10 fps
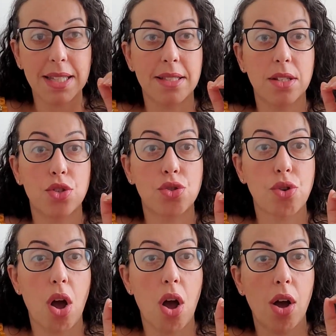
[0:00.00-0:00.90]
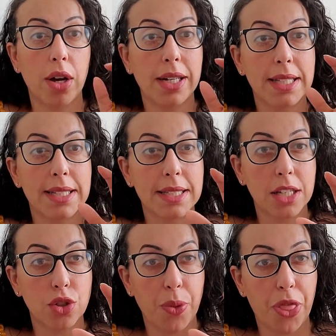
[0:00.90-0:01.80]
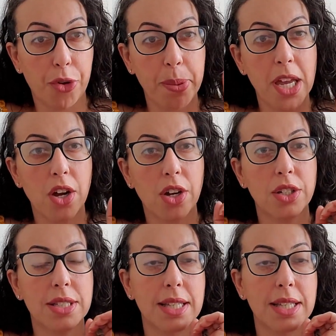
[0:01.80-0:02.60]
Is it strong skills with their peers?